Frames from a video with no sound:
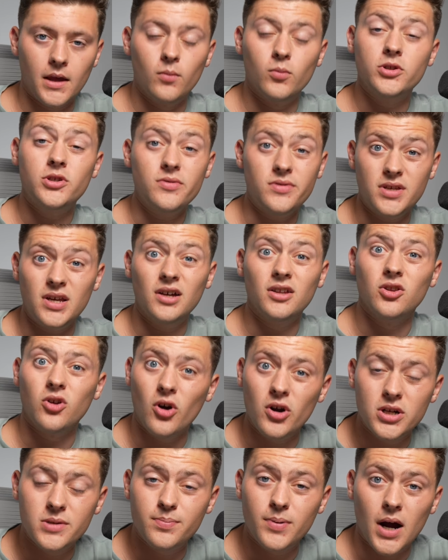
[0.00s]
And once you see a
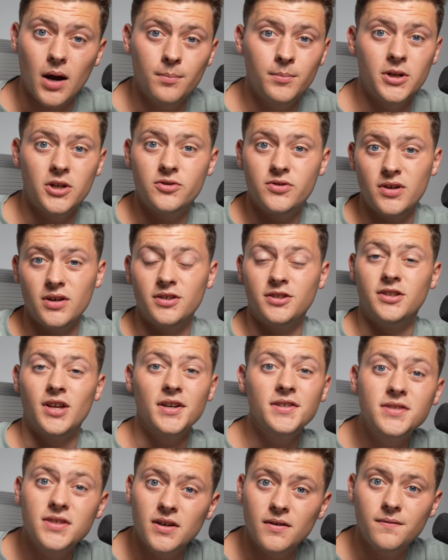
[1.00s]
large problem and you see it
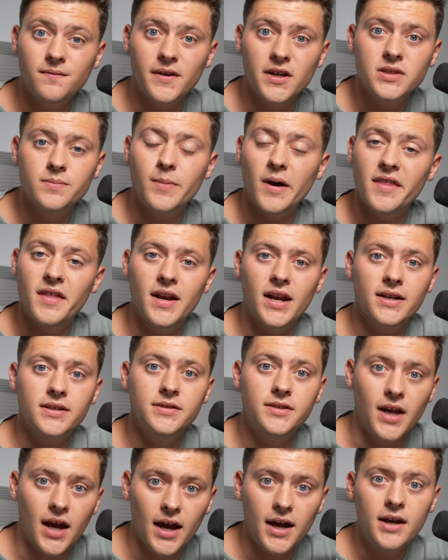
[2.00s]
doesn't get fixed by the
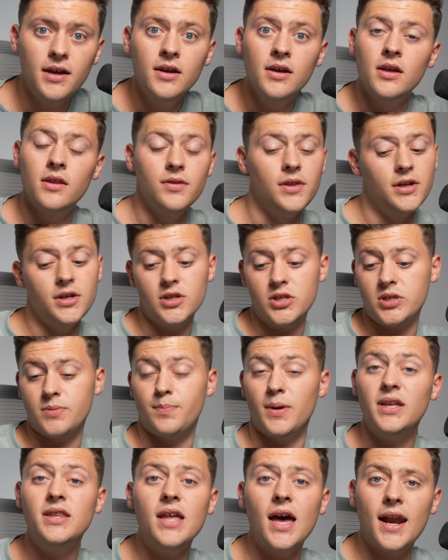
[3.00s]
next day, then just
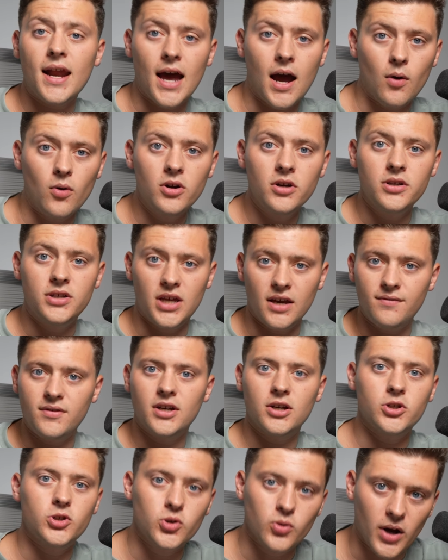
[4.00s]
spend that hour
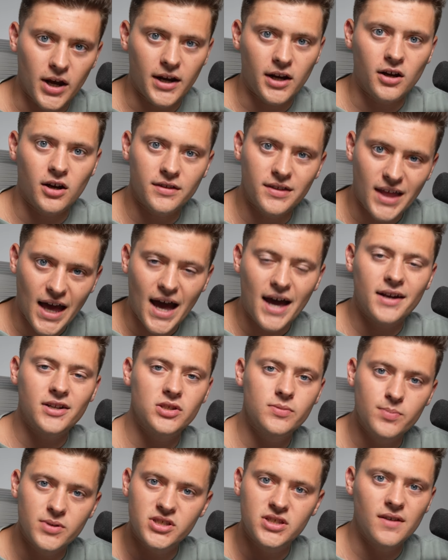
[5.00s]
giving a training on that
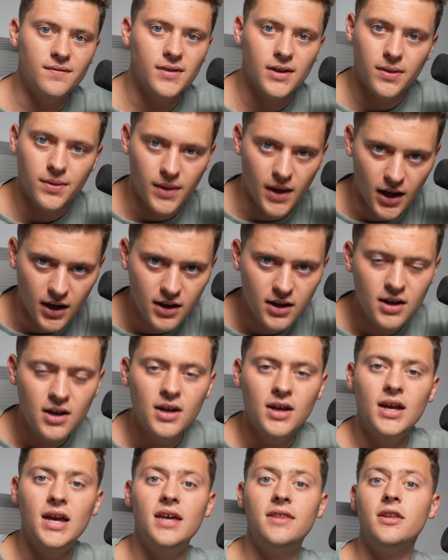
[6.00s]
specific thing,
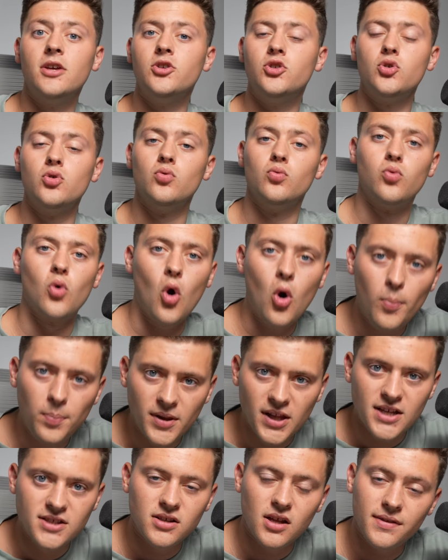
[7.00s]
and then do role
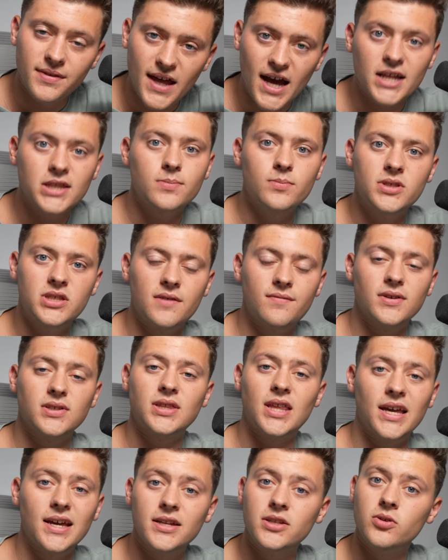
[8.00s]
plays on that specific
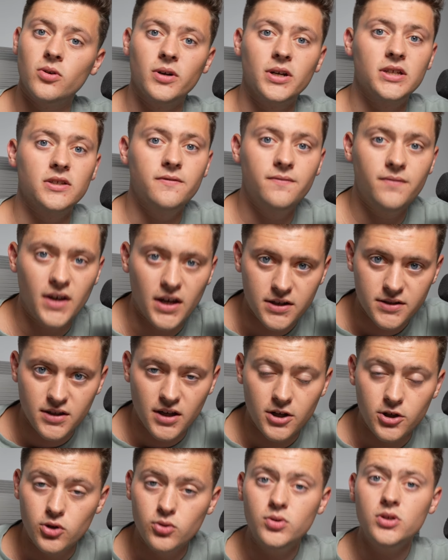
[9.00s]
thing until it gets fixed.
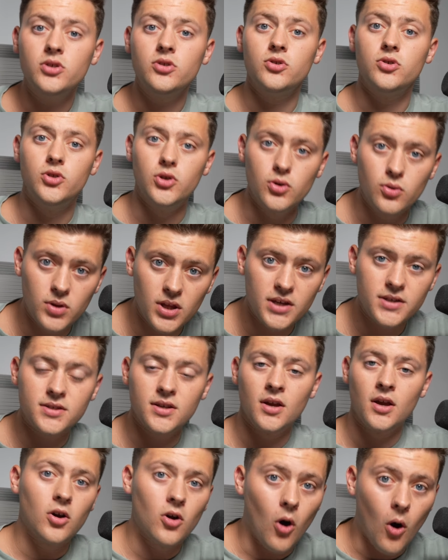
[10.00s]
And you just do
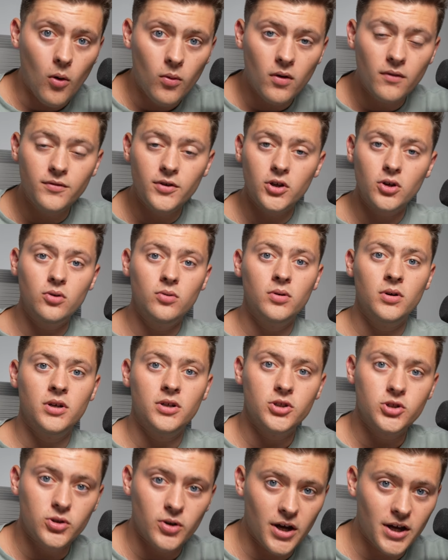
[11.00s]
this call review,
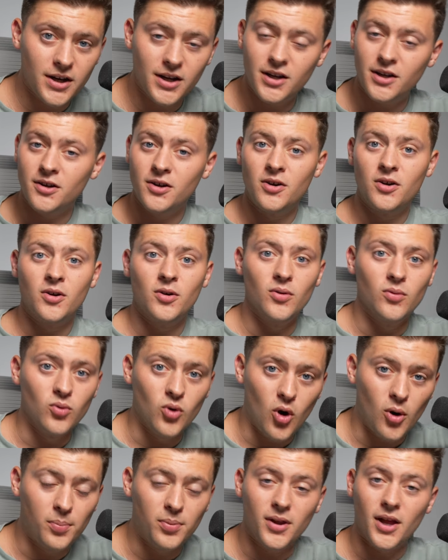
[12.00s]
training,
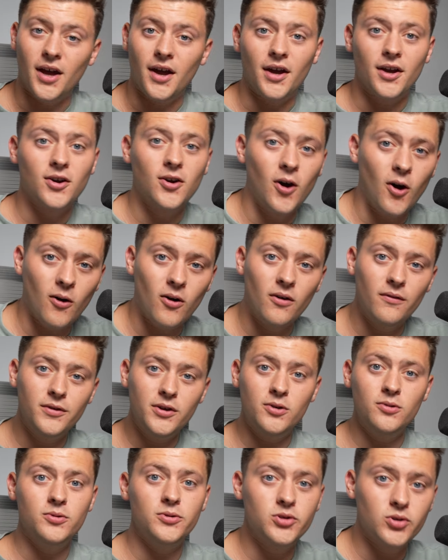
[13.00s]
role play, call
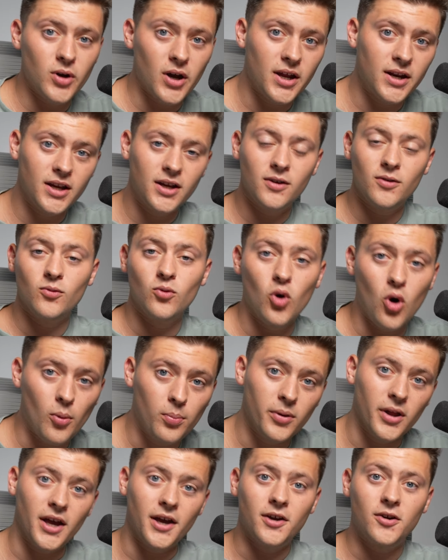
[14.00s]
review, training, role
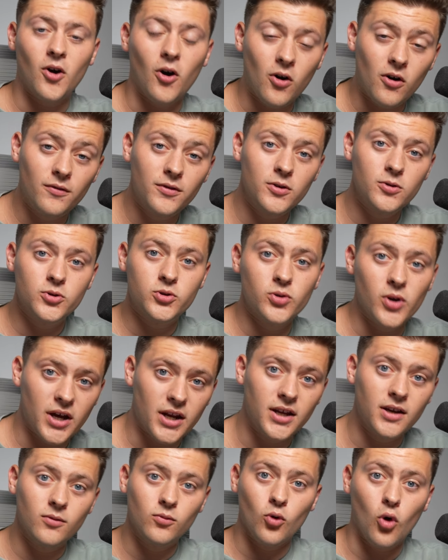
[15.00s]
play, call review,
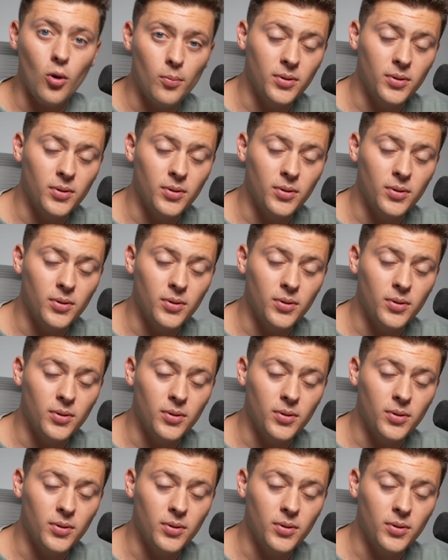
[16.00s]
training, role